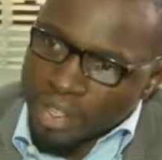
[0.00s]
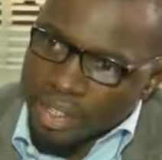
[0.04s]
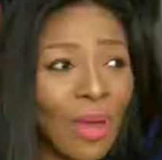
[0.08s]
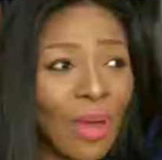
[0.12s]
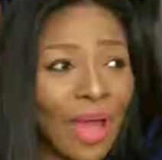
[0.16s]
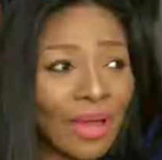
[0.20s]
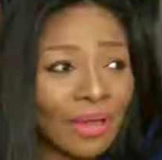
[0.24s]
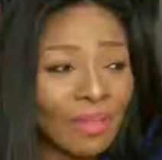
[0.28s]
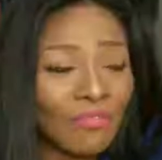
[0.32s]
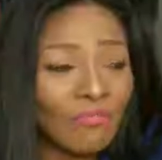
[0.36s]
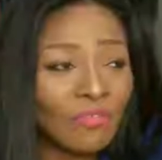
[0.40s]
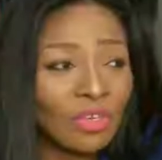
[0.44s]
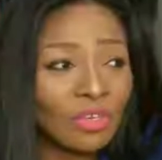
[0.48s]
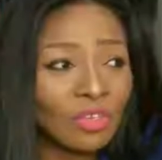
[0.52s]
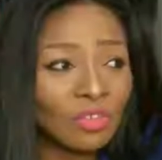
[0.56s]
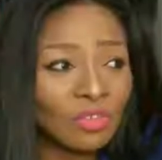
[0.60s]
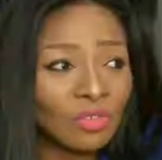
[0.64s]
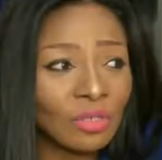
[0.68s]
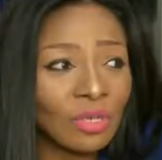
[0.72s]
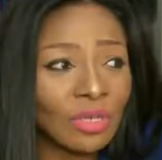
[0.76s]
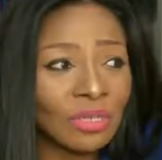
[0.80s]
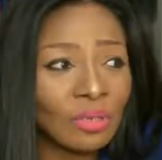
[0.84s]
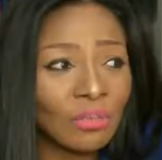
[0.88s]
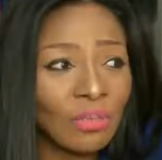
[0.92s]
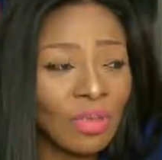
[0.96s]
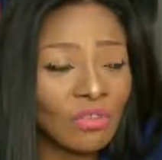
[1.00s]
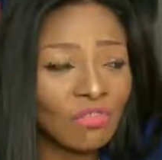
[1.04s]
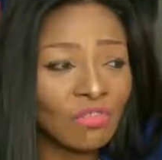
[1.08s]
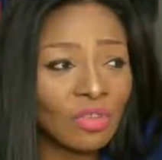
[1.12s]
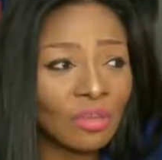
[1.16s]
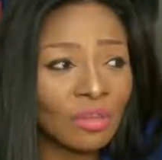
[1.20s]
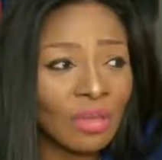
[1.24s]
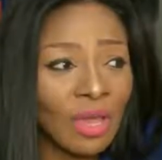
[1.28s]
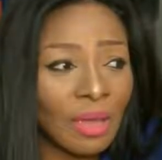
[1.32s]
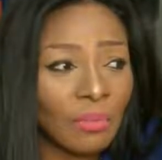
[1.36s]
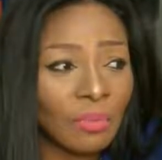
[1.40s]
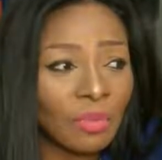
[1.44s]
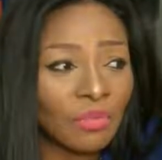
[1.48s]
Bank of Industry, as I
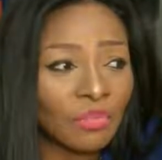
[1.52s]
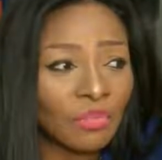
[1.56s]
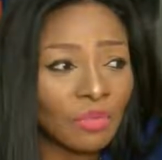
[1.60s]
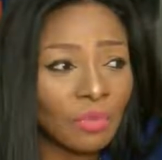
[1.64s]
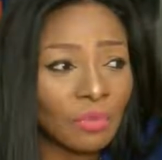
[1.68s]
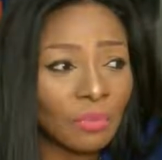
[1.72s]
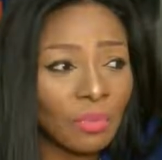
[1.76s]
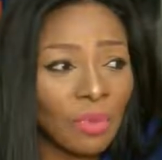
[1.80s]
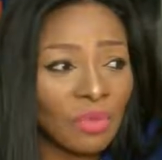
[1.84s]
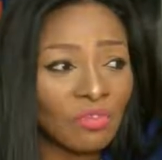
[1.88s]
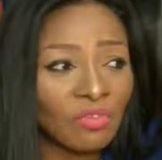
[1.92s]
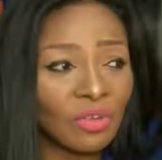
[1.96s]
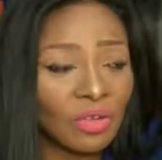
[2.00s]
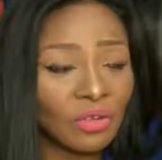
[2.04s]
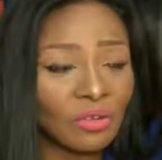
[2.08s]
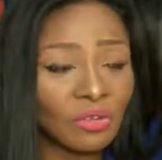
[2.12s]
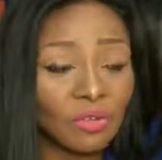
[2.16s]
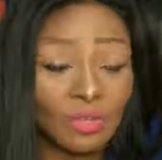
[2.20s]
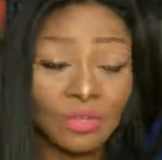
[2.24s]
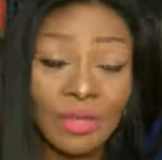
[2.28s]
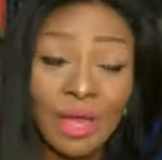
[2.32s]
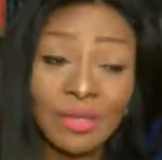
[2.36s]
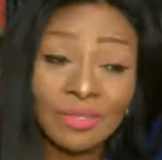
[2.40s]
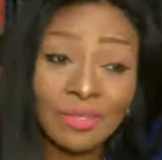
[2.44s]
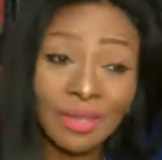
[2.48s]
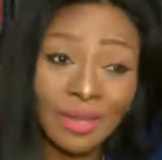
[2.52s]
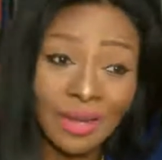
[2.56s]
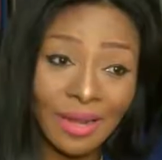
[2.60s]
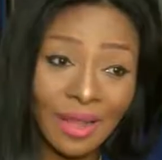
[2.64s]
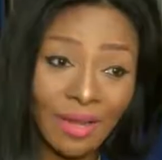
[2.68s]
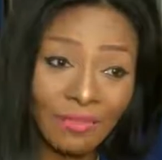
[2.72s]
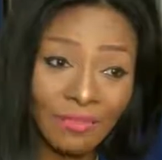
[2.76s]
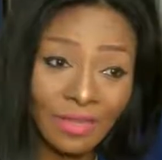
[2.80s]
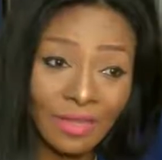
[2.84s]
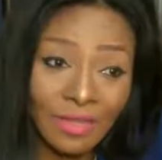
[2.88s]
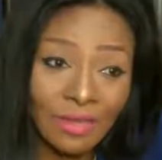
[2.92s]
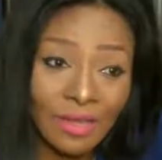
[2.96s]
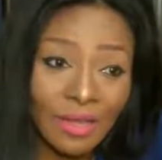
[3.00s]
mentioned, came into the picture in
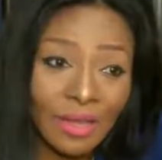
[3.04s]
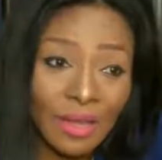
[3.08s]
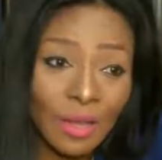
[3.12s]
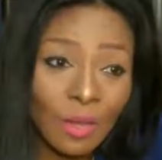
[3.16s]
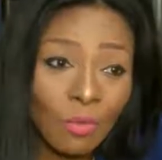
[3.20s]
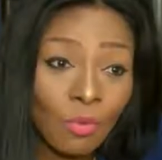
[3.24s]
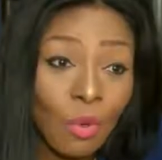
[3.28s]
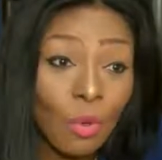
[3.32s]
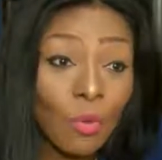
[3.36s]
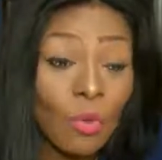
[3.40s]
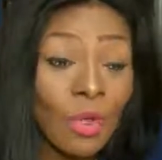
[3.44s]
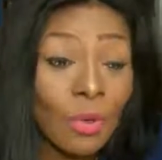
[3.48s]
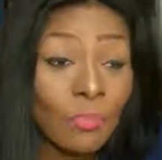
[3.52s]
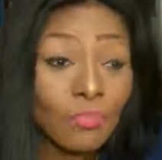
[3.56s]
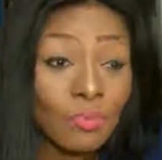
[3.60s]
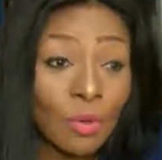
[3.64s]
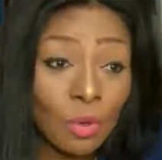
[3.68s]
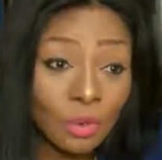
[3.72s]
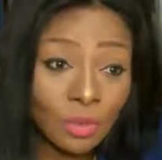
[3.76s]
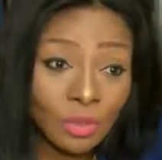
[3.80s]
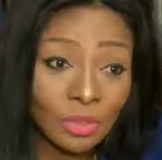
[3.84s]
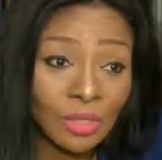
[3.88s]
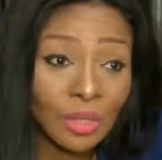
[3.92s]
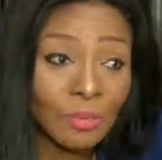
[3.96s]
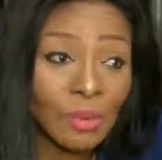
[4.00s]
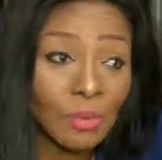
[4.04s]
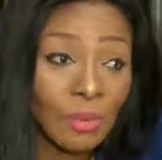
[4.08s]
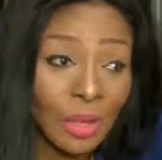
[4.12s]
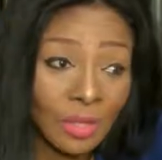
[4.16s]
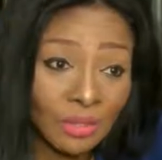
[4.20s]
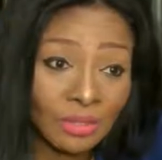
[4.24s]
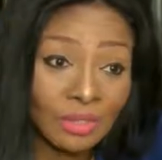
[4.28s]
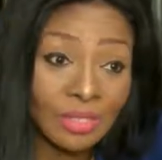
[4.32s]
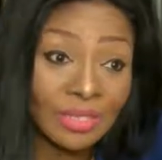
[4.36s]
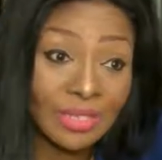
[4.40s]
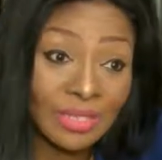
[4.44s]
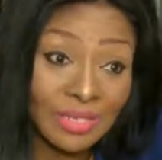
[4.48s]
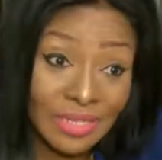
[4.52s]
2011 when we approached them
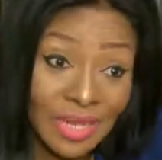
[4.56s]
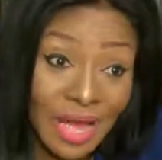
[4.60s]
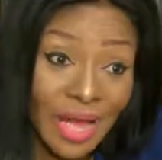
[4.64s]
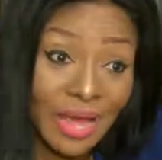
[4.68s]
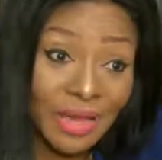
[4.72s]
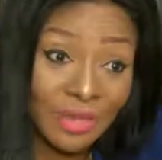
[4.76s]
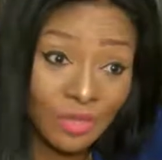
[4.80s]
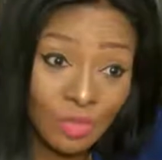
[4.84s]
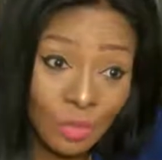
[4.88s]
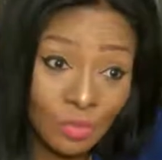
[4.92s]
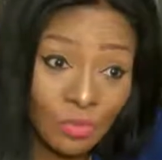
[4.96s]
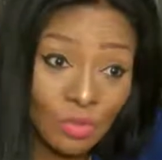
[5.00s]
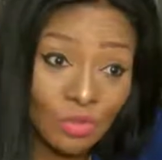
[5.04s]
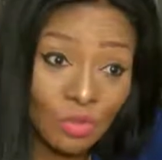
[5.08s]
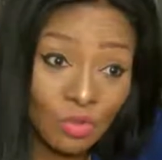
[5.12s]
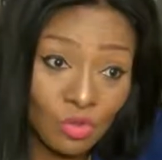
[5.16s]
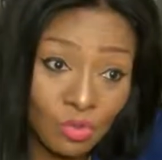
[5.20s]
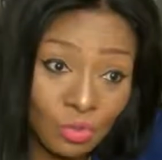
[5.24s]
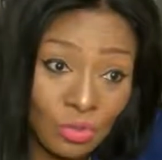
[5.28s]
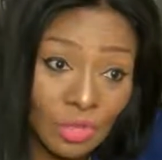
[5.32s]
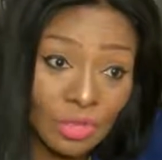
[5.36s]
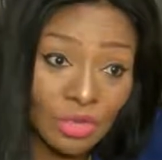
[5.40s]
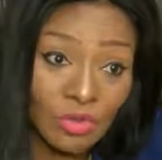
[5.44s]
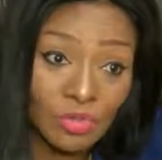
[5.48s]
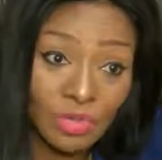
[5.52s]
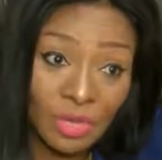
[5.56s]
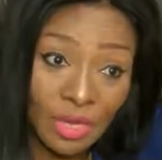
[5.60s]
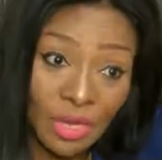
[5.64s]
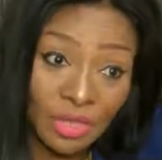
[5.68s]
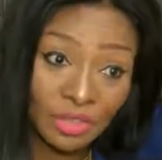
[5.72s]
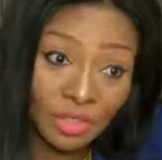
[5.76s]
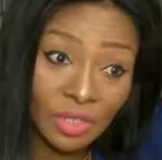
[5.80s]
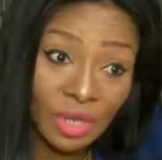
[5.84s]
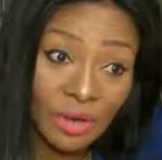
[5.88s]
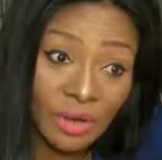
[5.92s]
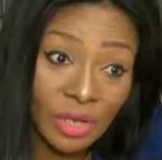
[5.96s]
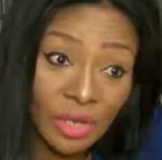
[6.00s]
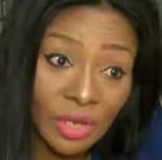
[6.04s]
about the desire to produce meters in
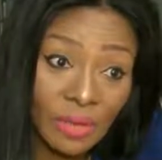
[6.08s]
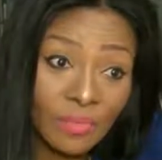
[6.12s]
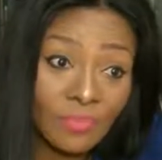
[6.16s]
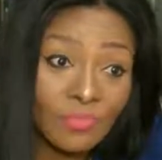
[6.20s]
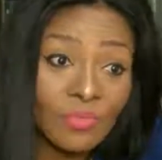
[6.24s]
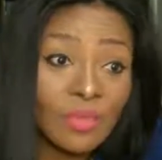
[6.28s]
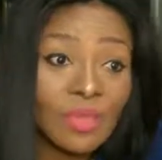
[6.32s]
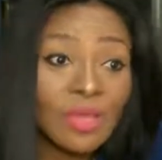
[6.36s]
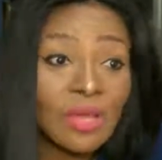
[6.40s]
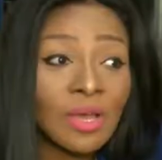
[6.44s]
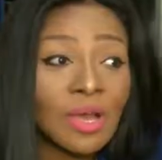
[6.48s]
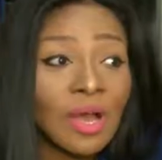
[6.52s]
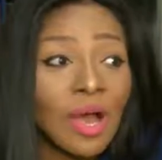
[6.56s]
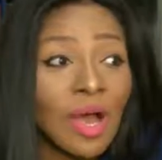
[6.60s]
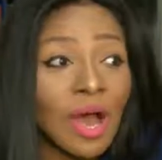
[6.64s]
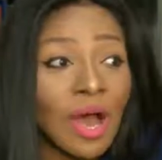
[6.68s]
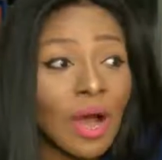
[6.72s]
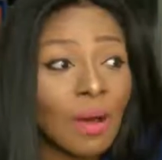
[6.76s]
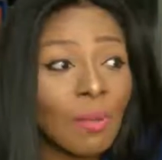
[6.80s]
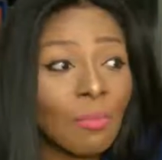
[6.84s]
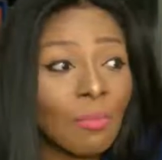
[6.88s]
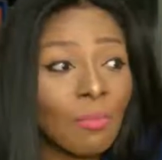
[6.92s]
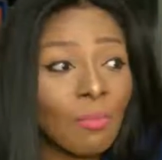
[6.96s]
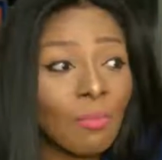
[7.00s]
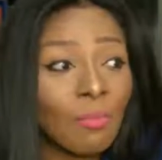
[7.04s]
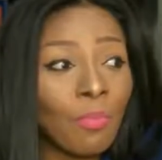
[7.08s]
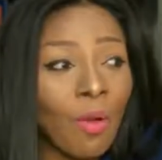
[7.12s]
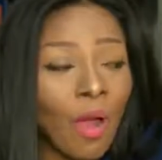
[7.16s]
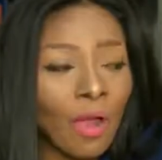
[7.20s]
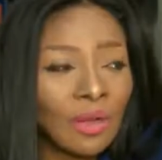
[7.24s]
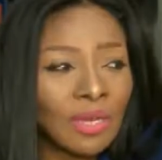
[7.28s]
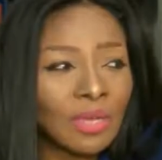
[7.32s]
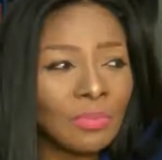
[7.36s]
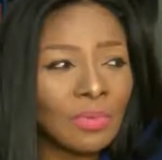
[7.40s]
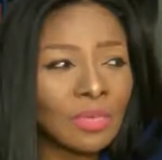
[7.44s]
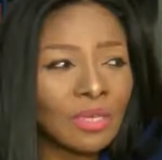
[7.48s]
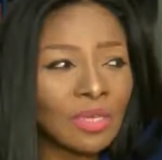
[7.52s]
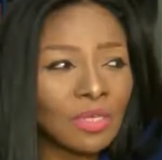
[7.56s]
Nigeria.
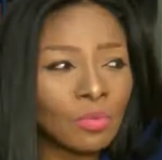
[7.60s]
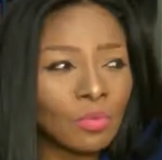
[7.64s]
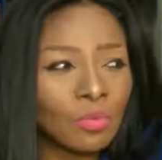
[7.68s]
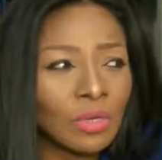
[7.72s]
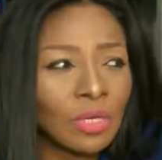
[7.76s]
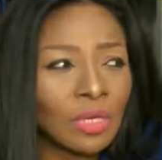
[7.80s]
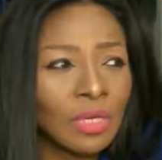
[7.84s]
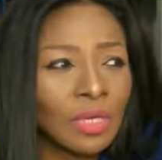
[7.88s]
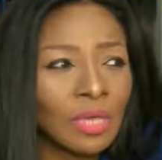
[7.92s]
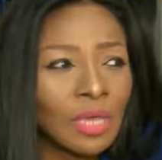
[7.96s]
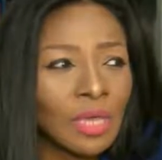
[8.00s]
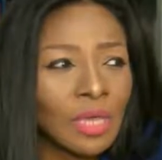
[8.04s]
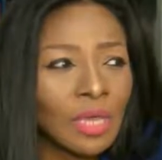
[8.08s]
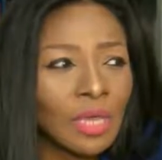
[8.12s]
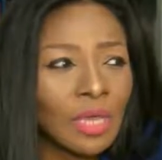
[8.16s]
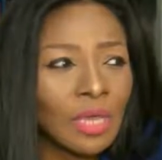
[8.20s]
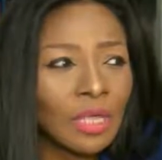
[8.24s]
Partly because we